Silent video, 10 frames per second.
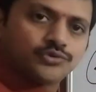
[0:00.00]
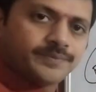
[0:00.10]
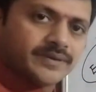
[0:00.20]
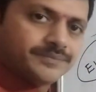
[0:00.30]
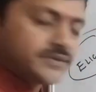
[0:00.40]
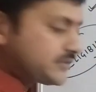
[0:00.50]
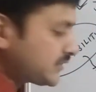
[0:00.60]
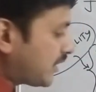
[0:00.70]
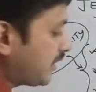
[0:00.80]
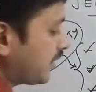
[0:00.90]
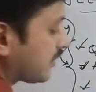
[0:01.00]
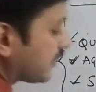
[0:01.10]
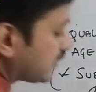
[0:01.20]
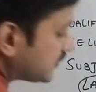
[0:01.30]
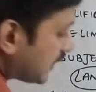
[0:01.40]
two papers
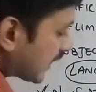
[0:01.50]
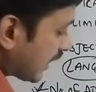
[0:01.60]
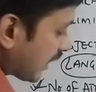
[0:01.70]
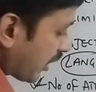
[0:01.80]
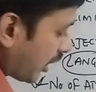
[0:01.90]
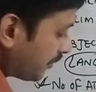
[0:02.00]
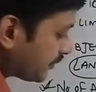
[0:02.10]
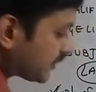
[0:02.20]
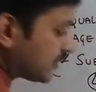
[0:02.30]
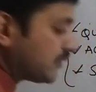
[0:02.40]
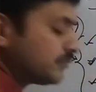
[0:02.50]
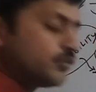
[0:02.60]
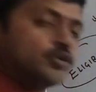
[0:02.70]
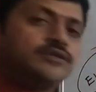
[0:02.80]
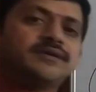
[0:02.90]
or they can opt
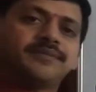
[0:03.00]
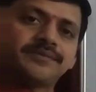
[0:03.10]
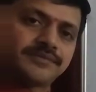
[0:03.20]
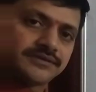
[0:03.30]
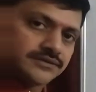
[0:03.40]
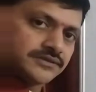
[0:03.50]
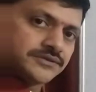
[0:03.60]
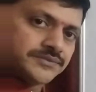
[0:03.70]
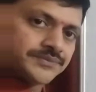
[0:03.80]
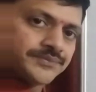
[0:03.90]
both the papers.